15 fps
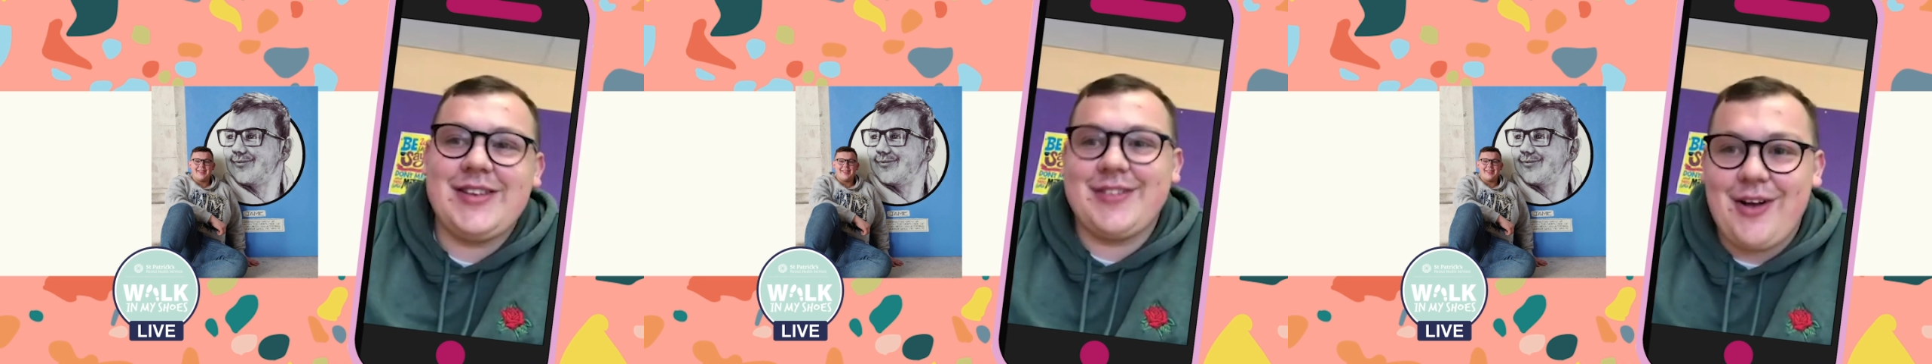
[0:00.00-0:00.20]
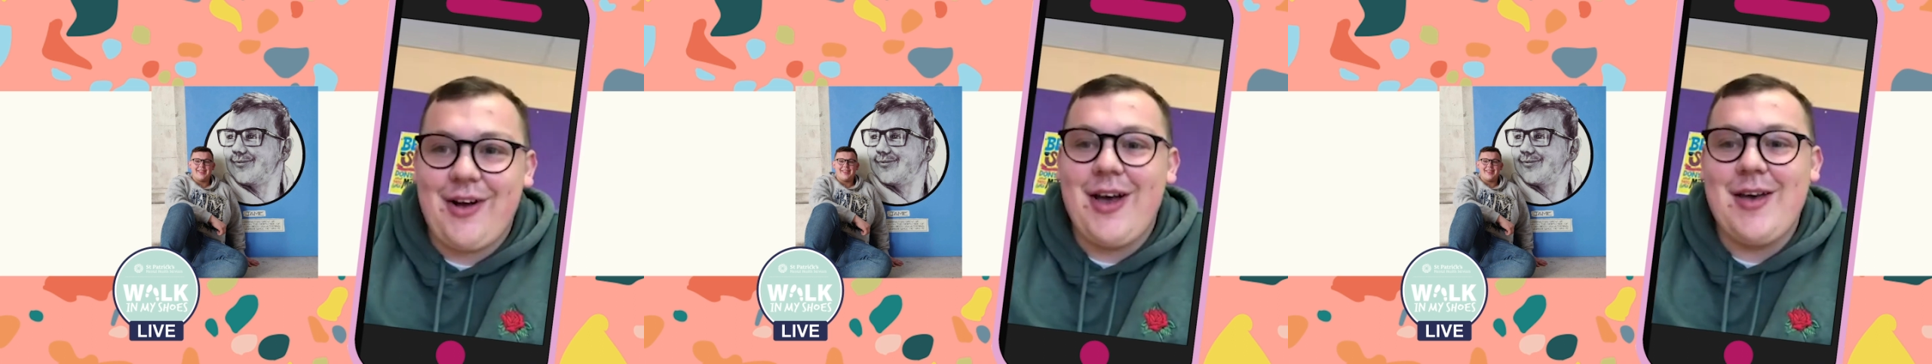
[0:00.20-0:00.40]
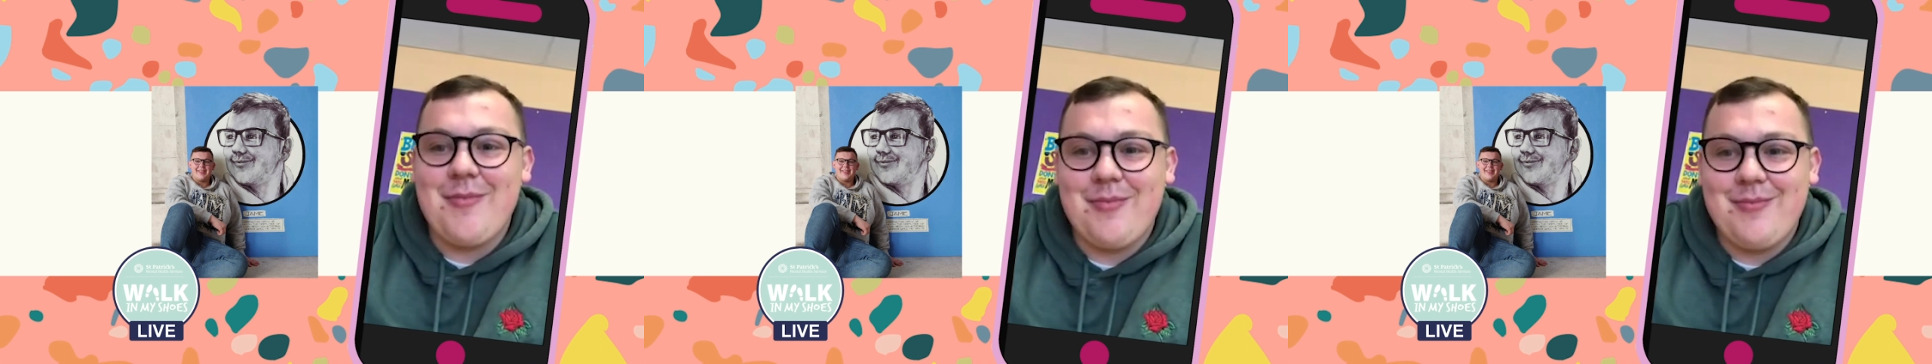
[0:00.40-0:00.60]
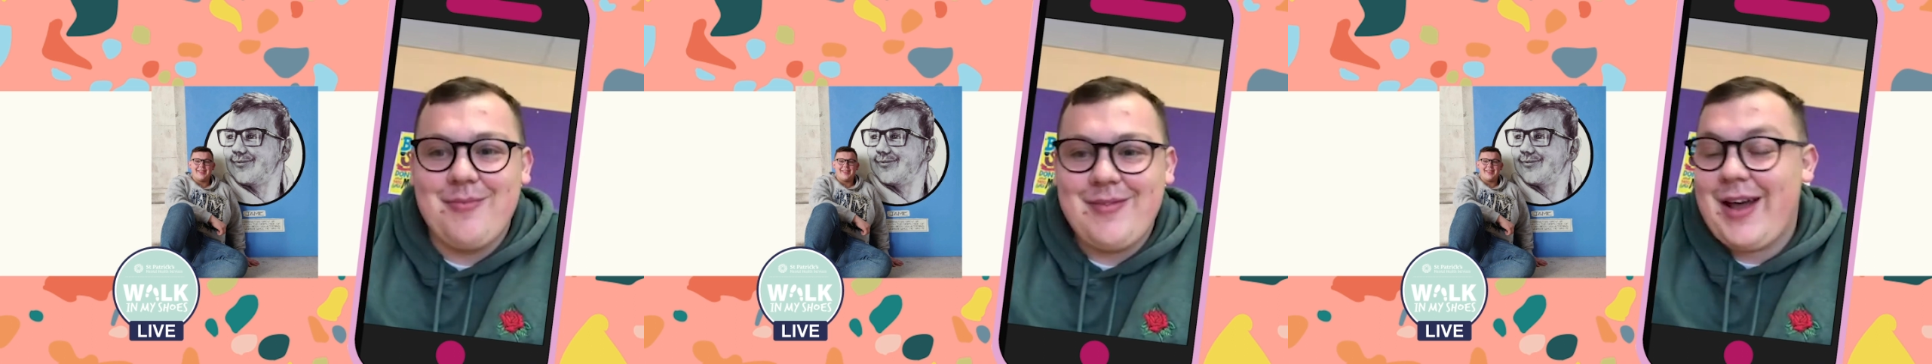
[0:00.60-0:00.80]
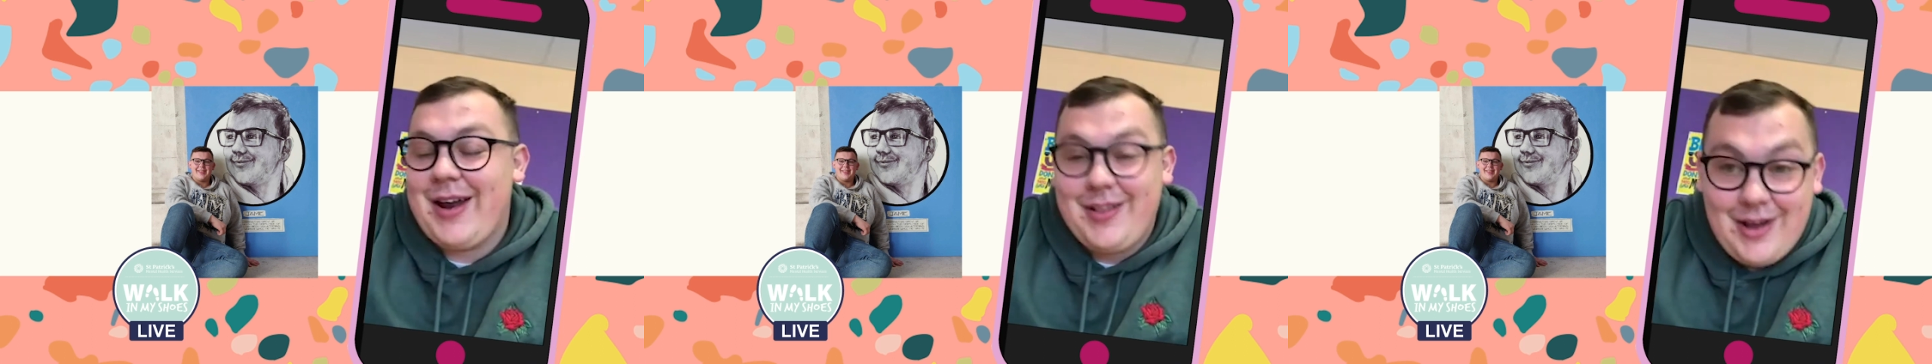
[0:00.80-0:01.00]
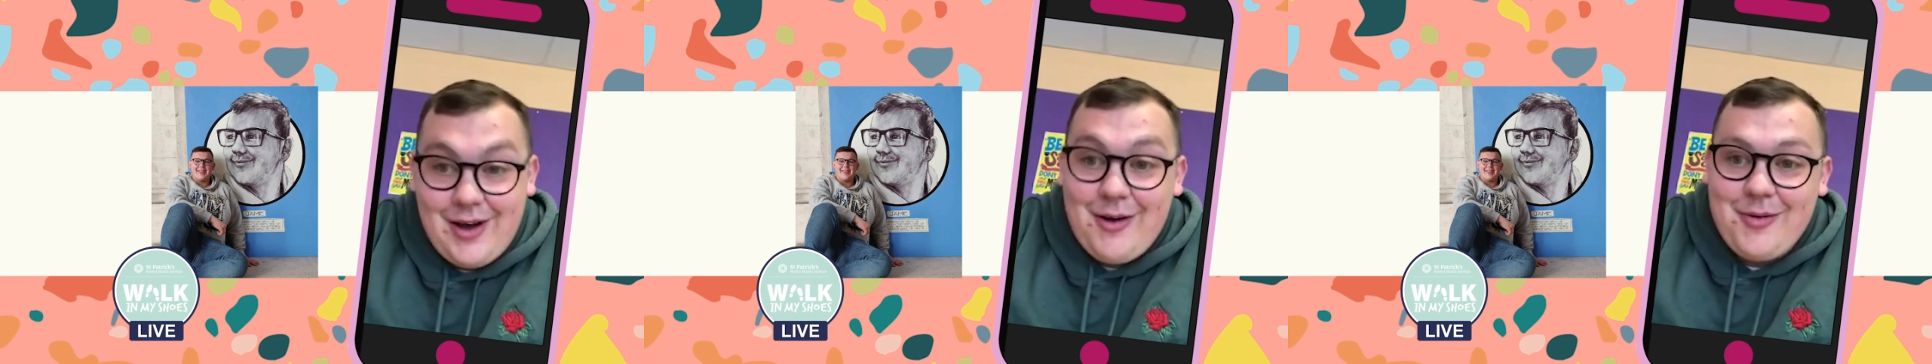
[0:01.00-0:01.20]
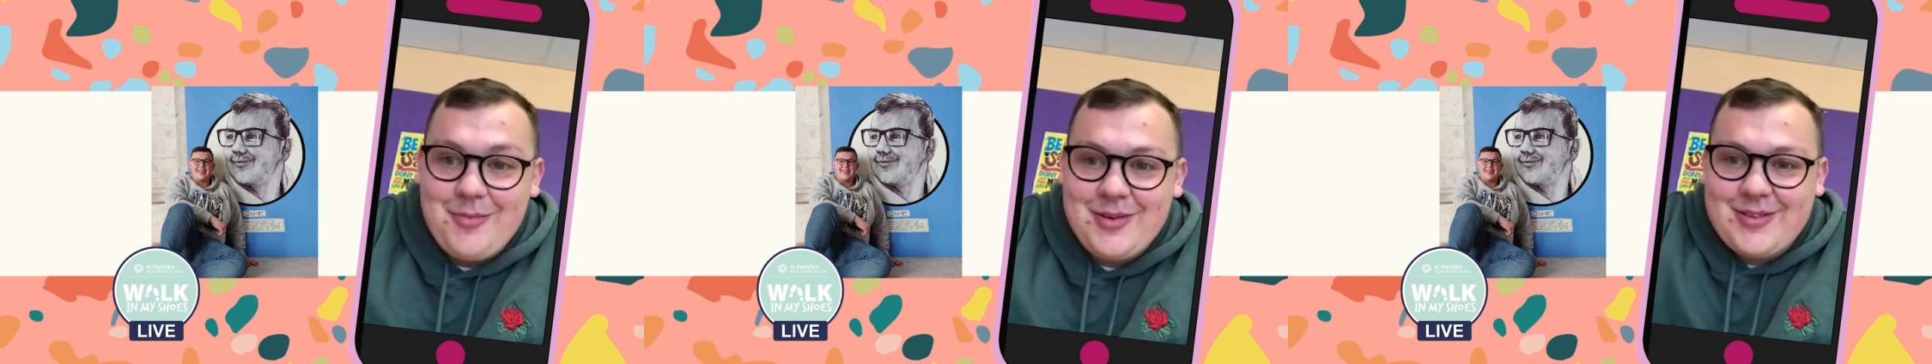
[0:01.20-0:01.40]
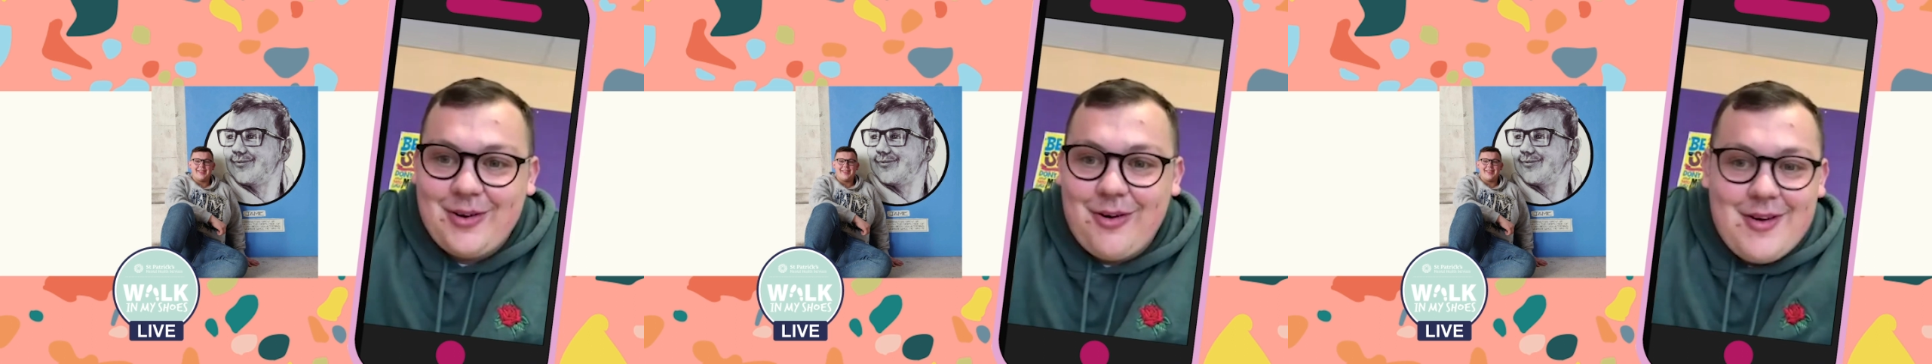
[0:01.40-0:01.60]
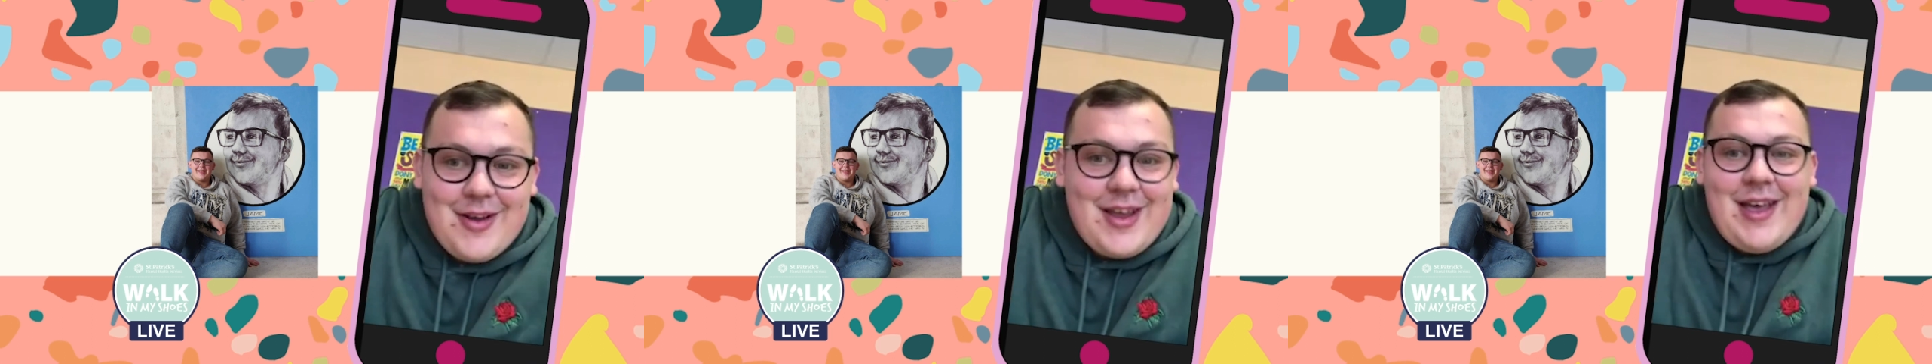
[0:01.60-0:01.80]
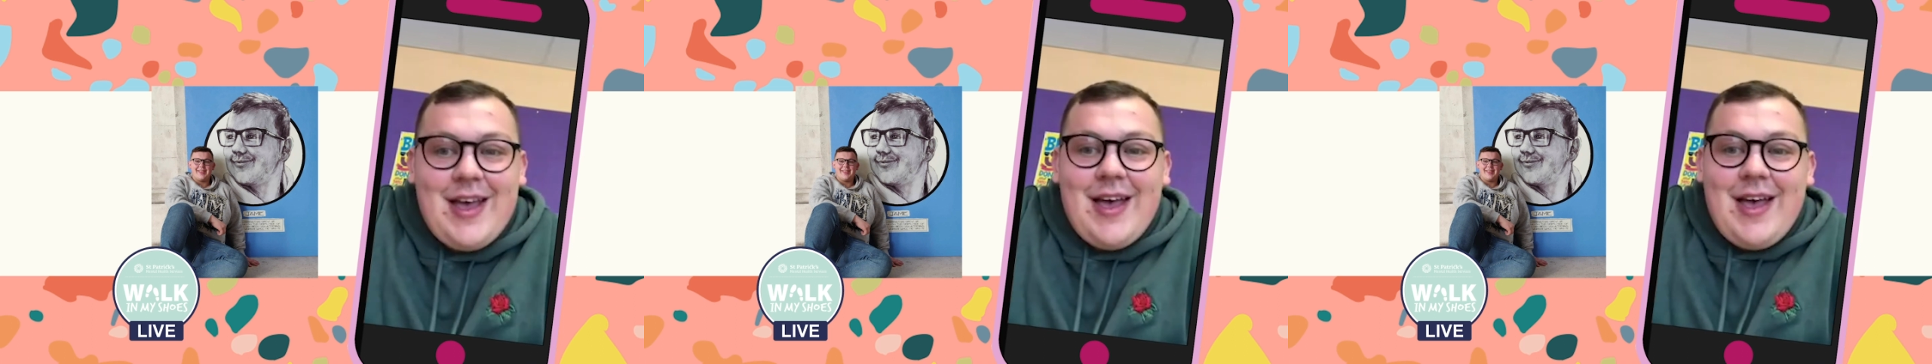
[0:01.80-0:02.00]
time." And I told him the
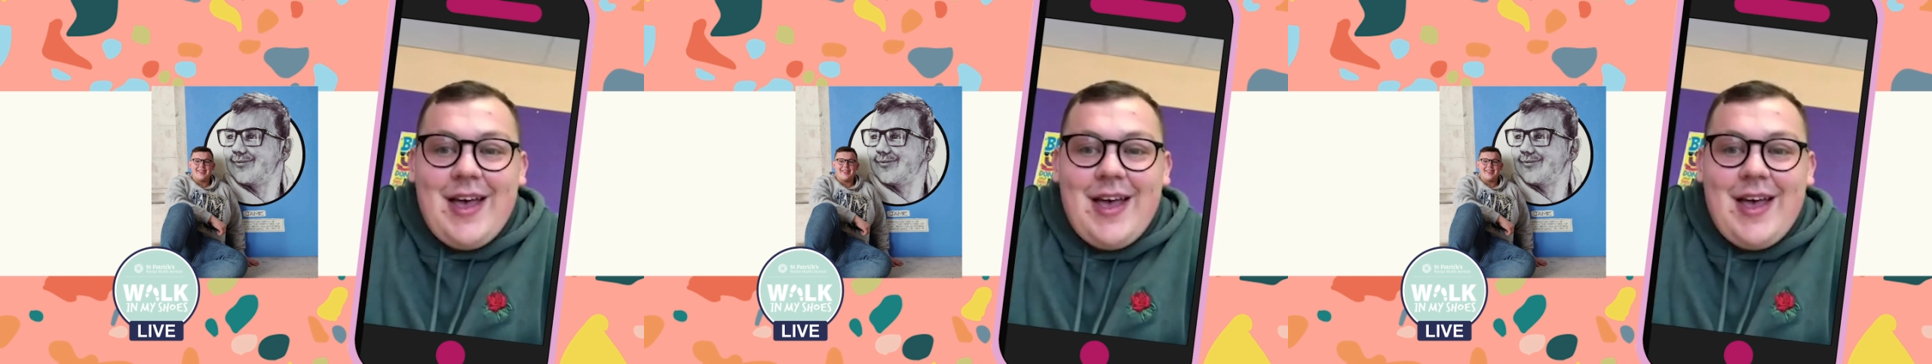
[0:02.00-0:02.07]
story.